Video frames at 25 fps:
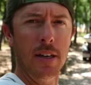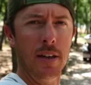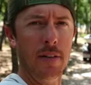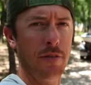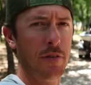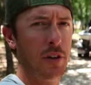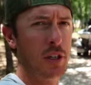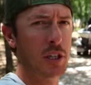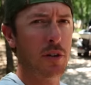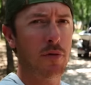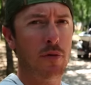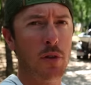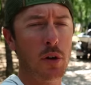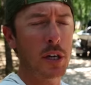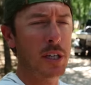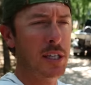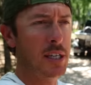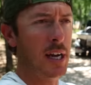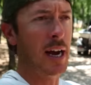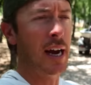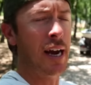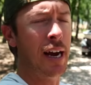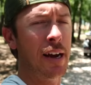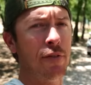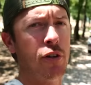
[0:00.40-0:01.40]
Fishing freaks,
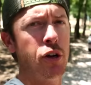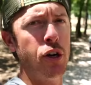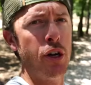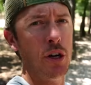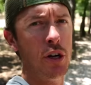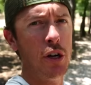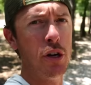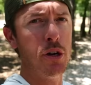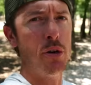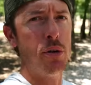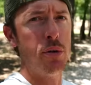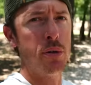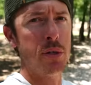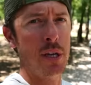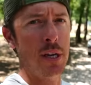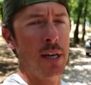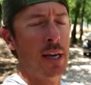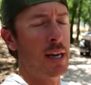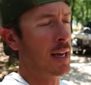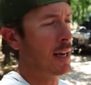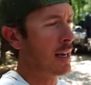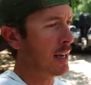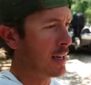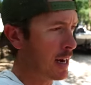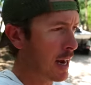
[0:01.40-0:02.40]
I have good news
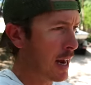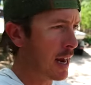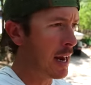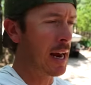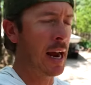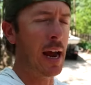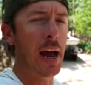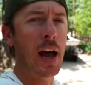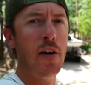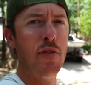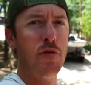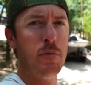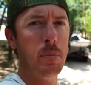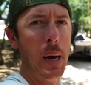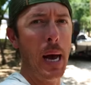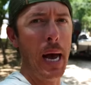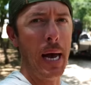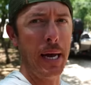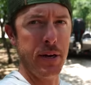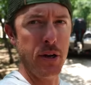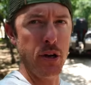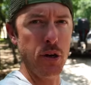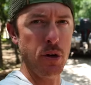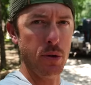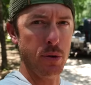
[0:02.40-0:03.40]
and I have
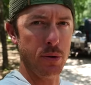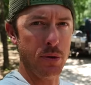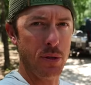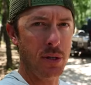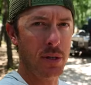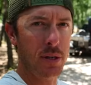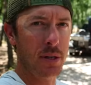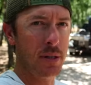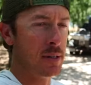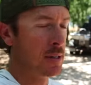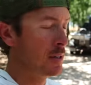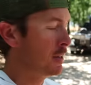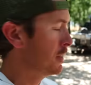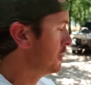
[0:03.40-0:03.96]
bad news.